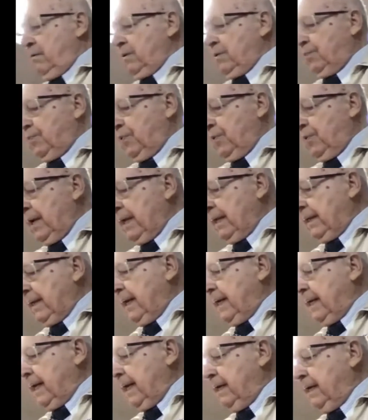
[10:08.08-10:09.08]
was pointing
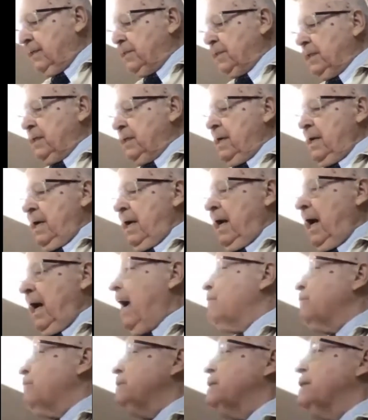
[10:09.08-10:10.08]
out he said,
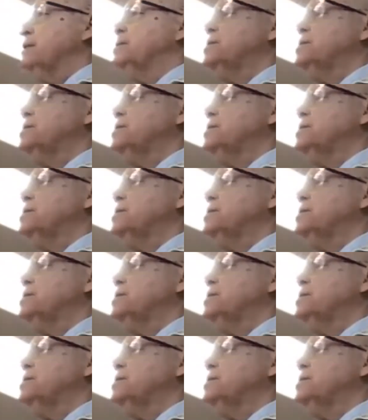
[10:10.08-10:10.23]
I was in